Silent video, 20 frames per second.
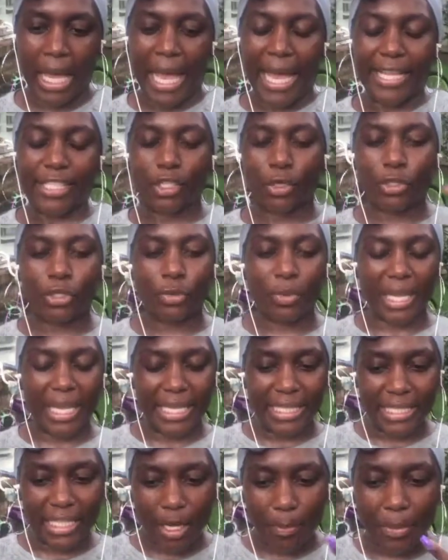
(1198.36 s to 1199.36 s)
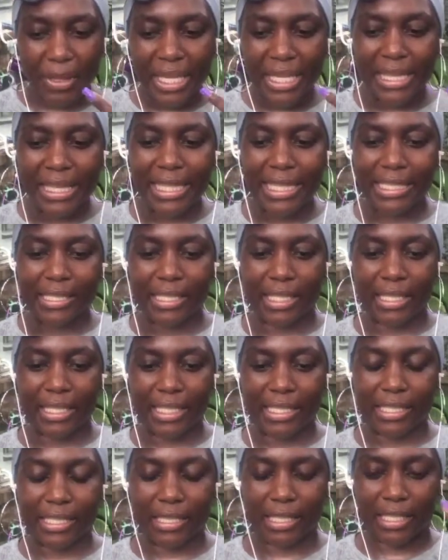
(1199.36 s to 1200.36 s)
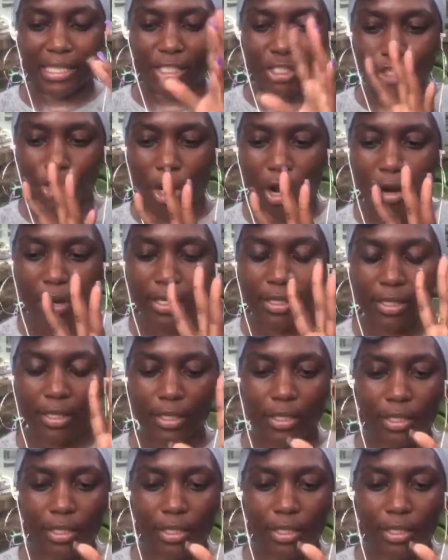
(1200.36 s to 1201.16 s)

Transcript: And so you end up in this start,